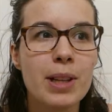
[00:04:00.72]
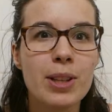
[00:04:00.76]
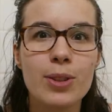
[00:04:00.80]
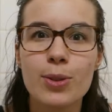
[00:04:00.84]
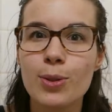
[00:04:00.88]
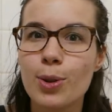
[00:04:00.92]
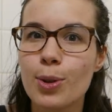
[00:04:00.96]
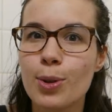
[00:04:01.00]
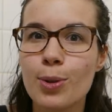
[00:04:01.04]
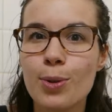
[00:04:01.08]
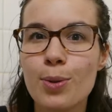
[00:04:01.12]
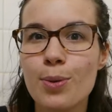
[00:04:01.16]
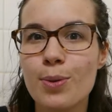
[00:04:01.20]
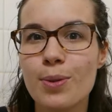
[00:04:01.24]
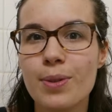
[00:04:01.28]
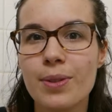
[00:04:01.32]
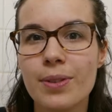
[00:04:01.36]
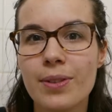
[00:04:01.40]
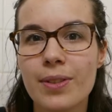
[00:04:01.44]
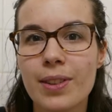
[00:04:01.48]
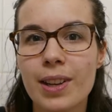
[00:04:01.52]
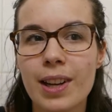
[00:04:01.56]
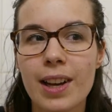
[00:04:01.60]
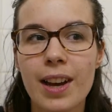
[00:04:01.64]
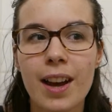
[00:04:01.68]
in a
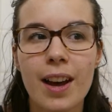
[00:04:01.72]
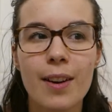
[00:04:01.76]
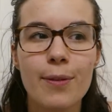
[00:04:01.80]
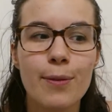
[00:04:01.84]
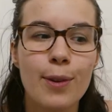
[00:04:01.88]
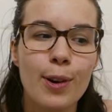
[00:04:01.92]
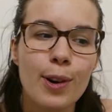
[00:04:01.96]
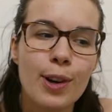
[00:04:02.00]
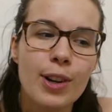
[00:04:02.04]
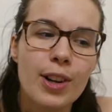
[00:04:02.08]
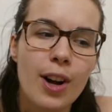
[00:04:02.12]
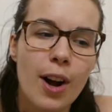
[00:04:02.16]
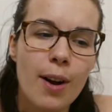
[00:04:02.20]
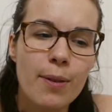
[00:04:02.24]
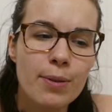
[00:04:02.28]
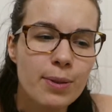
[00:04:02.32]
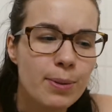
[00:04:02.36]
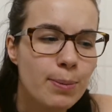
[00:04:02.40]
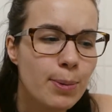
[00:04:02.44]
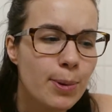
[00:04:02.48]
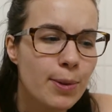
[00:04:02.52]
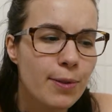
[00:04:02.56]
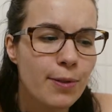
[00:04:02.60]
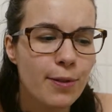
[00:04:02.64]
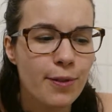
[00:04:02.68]
cocoon, a very
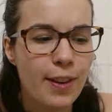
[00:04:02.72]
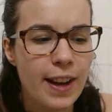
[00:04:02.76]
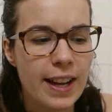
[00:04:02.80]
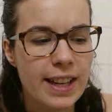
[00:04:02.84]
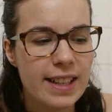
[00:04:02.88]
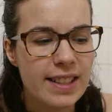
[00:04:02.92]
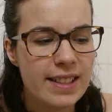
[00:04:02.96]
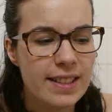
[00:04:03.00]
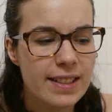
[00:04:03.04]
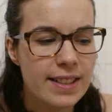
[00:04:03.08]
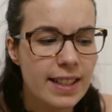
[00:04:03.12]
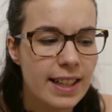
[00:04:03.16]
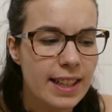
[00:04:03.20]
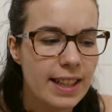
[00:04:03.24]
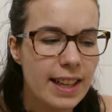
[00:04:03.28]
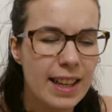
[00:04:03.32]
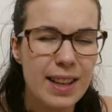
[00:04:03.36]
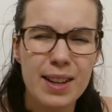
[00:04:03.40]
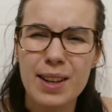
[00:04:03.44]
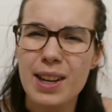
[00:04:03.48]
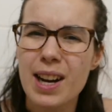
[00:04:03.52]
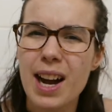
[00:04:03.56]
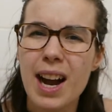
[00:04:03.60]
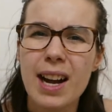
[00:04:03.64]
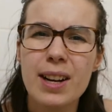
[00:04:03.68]
comfortable phase, and
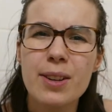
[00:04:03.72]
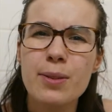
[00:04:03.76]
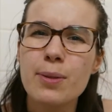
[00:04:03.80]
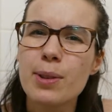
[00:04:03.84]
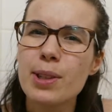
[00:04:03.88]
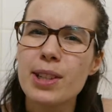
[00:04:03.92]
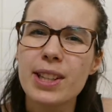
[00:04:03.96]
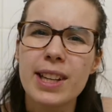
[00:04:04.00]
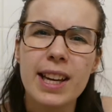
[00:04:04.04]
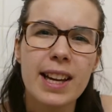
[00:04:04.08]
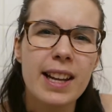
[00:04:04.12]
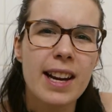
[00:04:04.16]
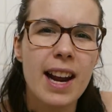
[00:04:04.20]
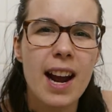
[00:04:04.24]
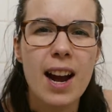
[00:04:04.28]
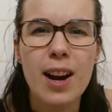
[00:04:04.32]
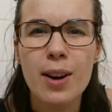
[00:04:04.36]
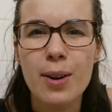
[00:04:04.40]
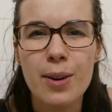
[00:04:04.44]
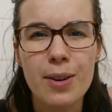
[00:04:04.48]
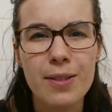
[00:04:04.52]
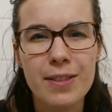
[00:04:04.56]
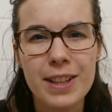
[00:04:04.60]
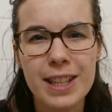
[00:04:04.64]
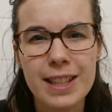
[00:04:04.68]
I don't want to get
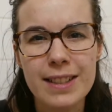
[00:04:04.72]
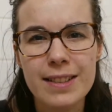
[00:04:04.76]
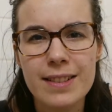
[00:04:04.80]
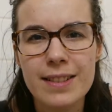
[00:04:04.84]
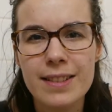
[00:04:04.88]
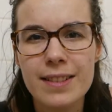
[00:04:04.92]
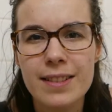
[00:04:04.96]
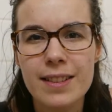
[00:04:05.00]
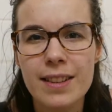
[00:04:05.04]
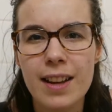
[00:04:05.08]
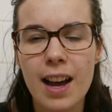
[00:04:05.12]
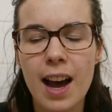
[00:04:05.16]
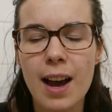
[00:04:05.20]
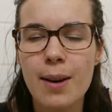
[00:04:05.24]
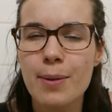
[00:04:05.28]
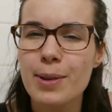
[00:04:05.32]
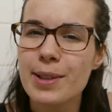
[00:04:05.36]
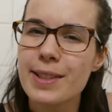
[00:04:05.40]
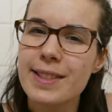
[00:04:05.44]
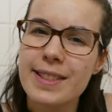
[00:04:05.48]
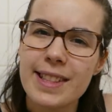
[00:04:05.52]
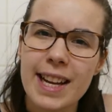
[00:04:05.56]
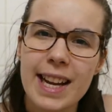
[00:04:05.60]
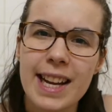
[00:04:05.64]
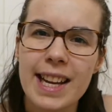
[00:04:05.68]
out of it. I want
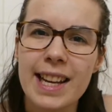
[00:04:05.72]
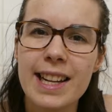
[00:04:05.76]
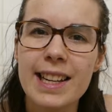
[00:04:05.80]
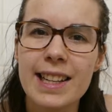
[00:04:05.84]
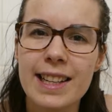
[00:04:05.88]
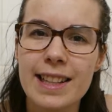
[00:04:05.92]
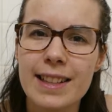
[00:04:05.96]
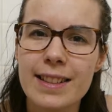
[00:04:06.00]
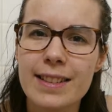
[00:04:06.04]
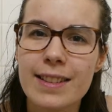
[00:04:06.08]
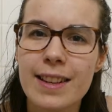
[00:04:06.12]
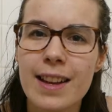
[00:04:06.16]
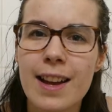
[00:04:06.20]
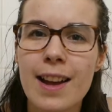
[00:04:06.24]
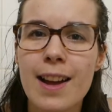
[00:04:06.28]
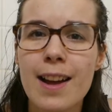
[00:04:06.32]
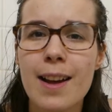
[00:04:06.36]
to stay in it.